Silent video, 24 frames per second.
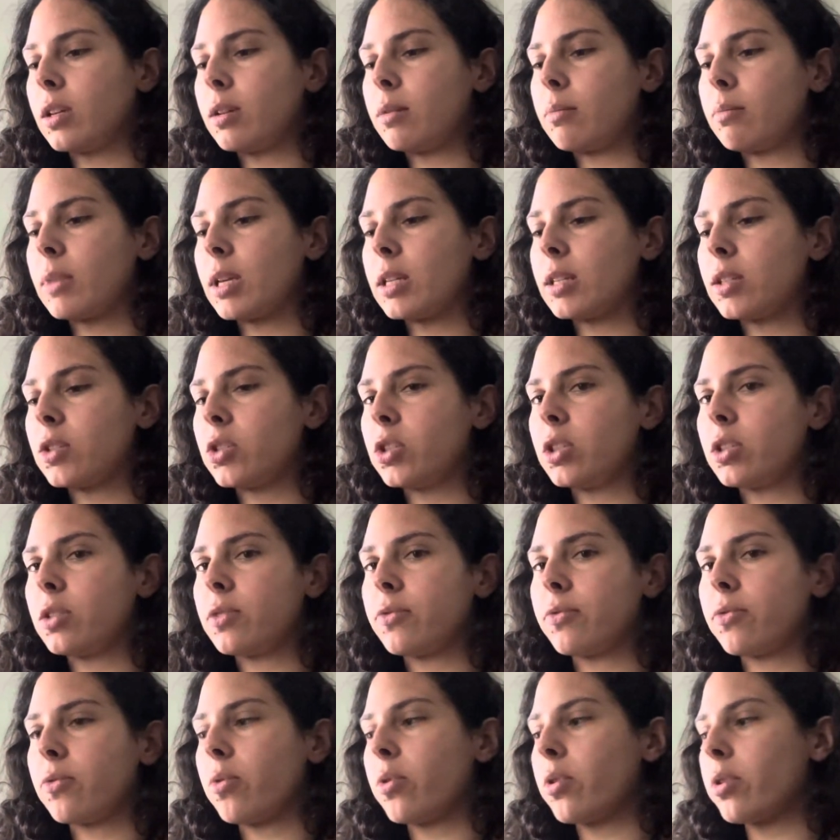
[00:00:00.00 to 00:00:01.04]
Messages
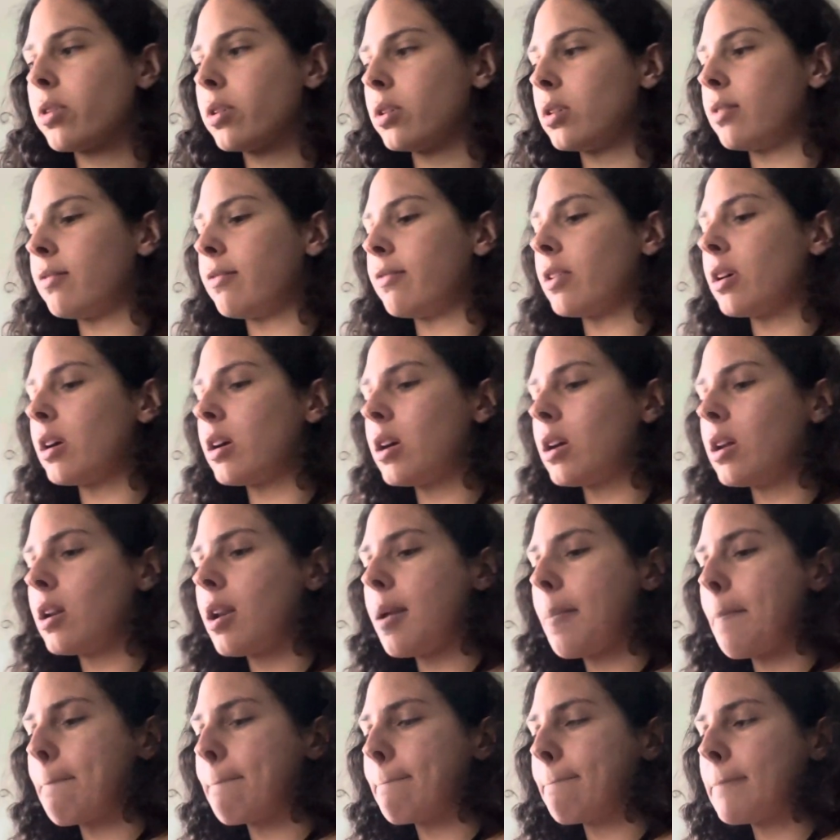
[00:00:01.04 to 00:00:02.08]
for the Divine
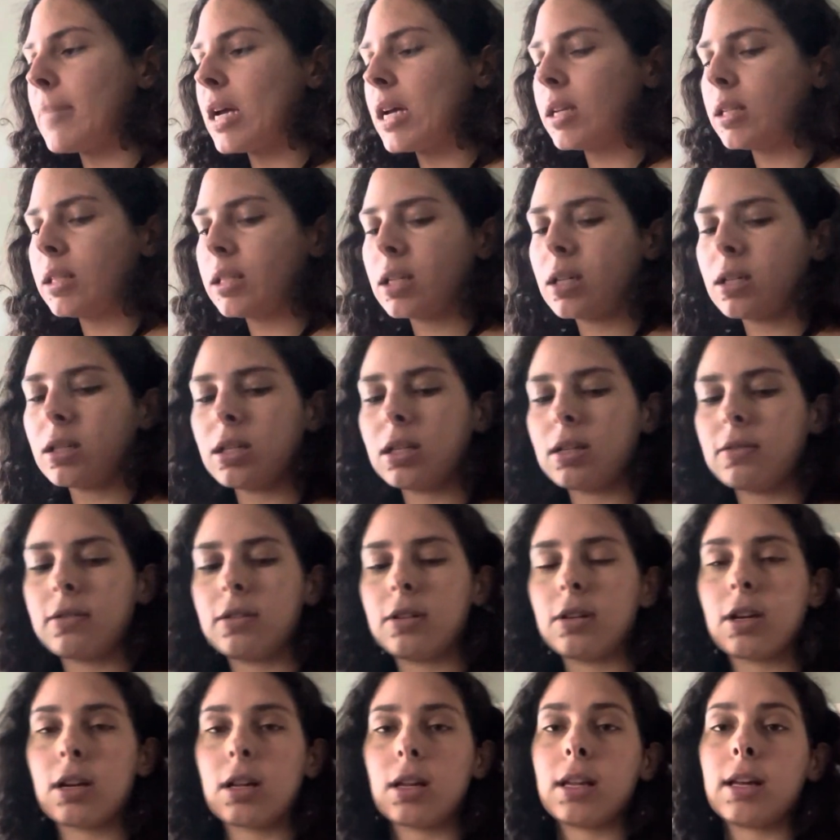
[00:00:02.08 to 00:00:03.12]
Masculine
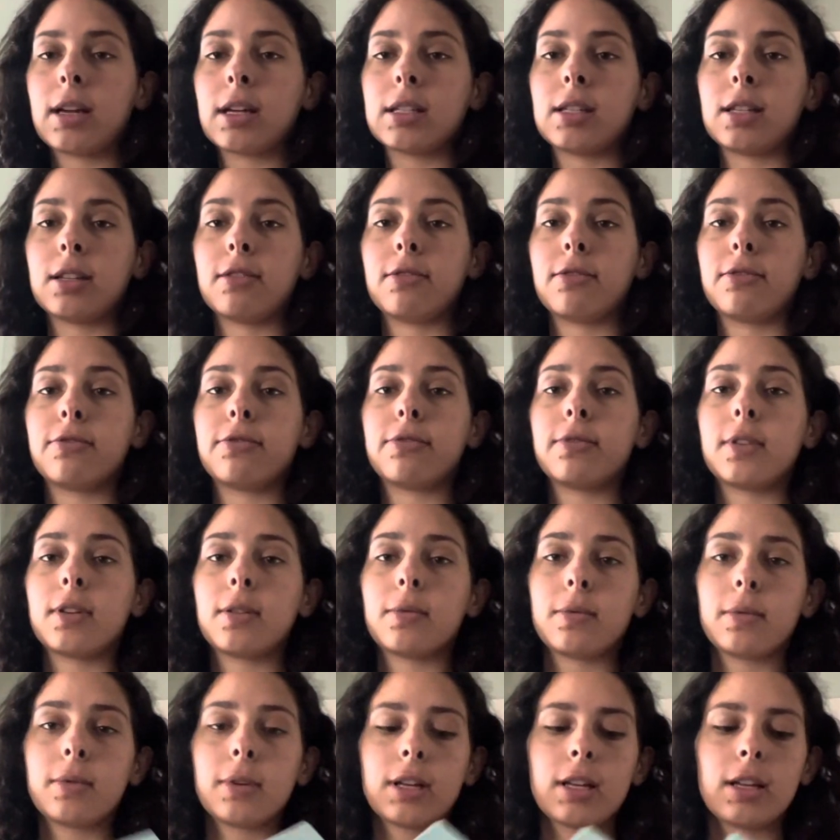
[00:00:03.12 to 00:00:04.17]
Collective.
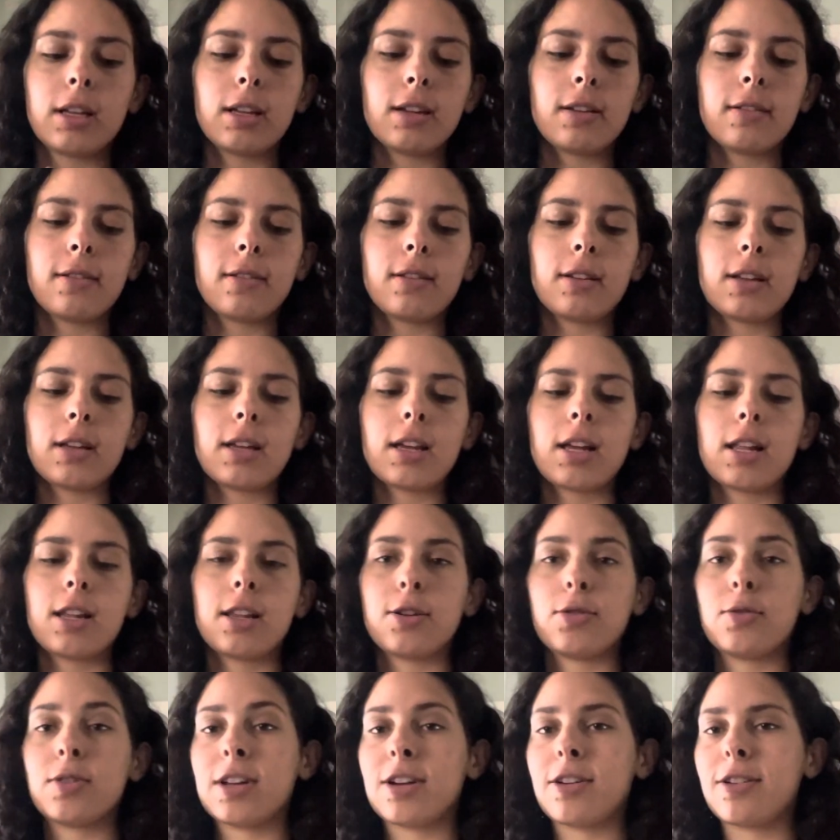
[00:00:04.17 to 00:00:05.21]

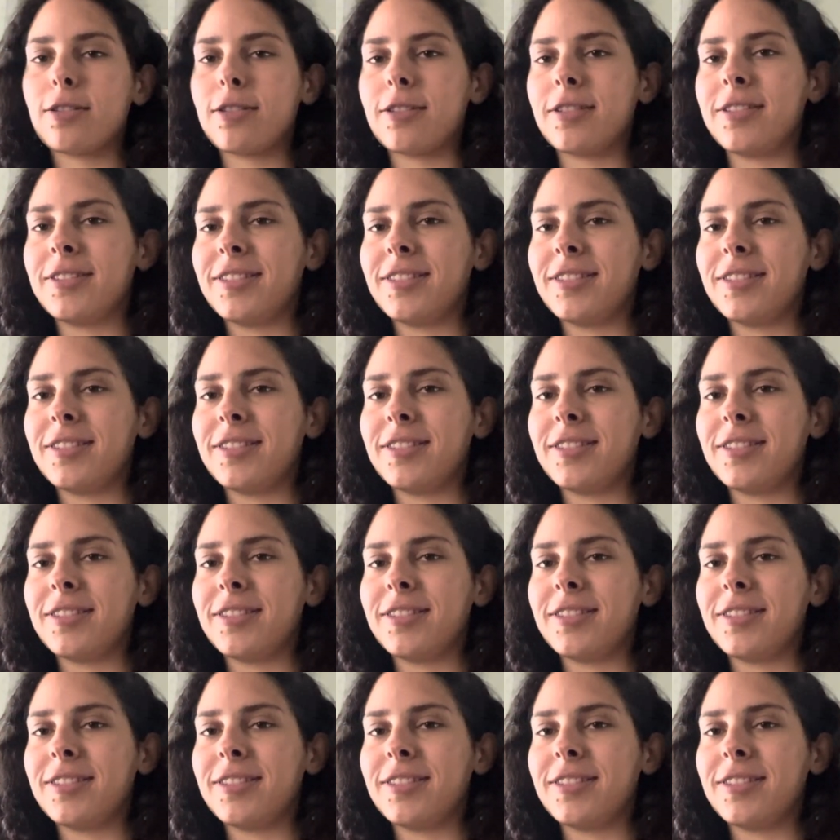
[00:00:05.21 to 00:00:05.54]
Hello there.